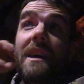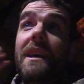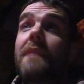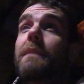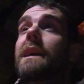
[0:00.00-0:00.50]

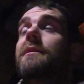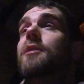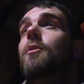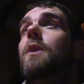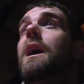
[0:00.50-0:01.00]
and it being
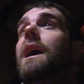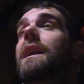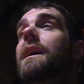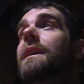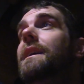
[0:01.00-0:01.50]
so wet,
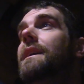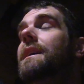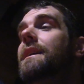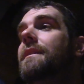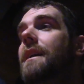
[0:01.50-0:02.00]

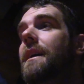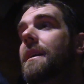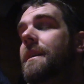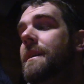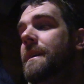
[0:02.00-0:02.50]
it uh,